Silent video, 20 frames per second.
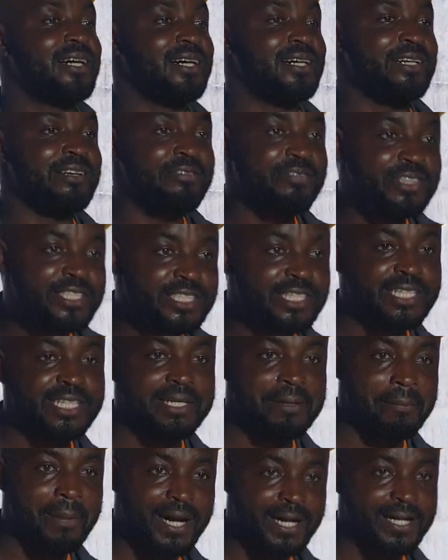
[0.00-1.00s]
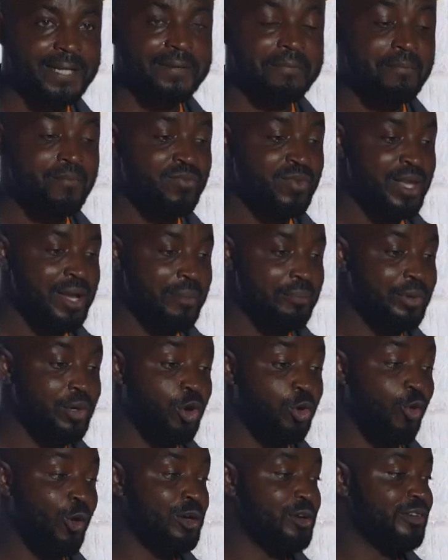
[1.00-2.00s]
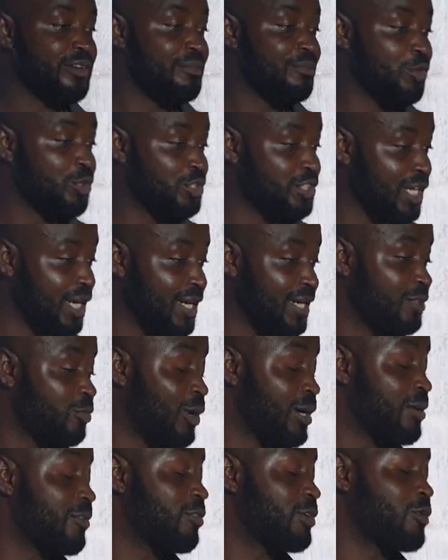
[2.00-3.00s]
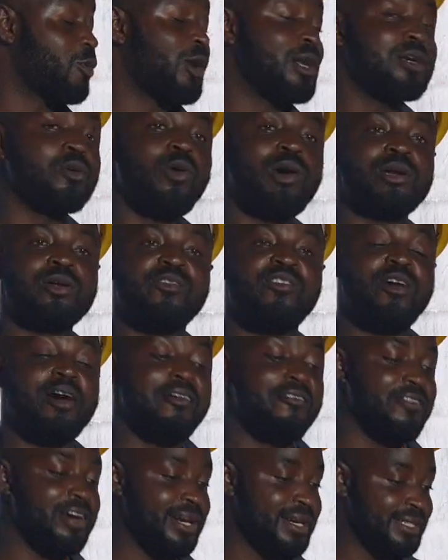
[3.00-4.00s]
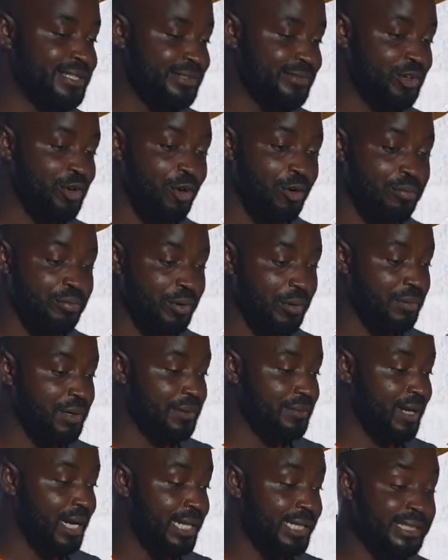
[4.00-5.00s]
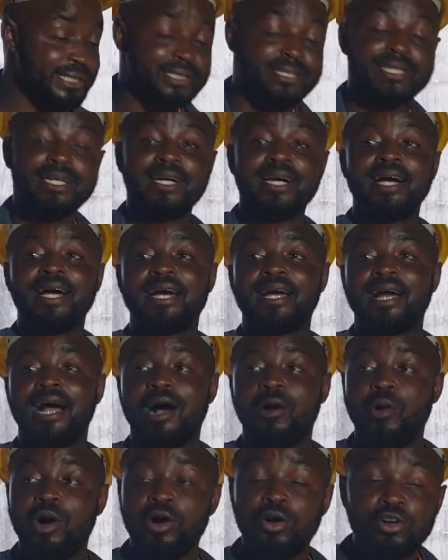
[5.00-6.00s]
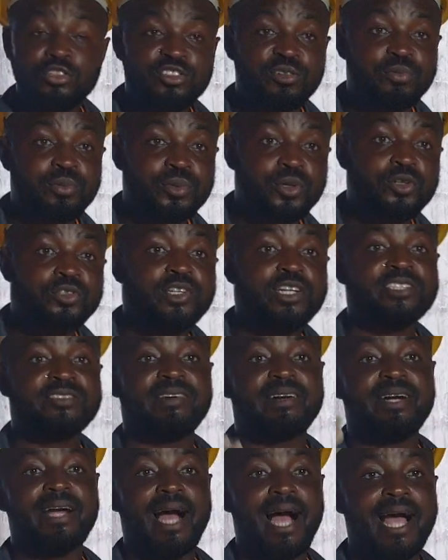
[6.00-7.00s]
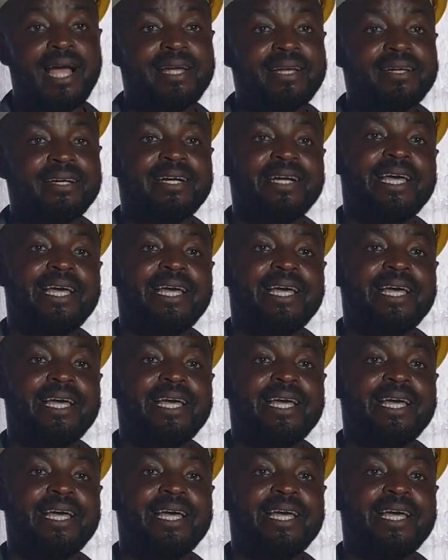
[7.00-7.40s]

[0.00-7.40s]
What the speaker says: the fish in the market. Because one of the most challenge, one of our very difficult problem now is our cost of production is very high.